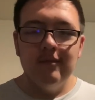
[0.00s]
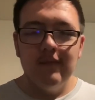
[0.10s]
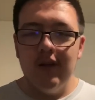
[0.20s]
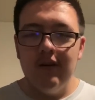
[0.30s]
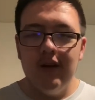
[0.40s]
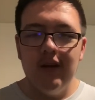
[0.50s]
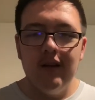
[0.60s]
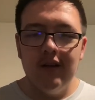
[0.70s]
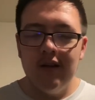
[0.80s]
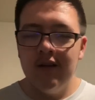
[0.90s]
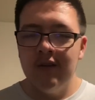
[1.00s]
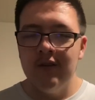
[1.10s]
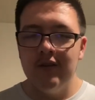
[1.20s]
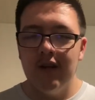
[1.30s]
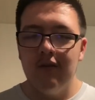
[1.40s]
you know,
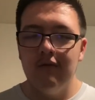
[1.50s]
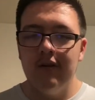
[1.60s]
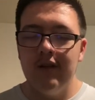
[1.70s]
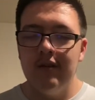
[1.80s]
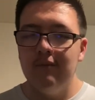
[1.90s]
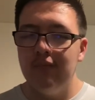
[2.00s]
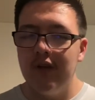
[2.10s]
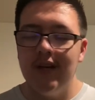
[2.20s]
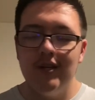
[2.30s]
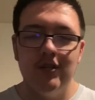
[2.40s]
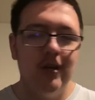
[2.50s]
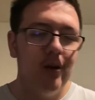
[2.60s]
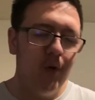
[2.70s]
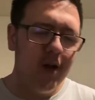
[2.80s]
just like a really blatant John Wick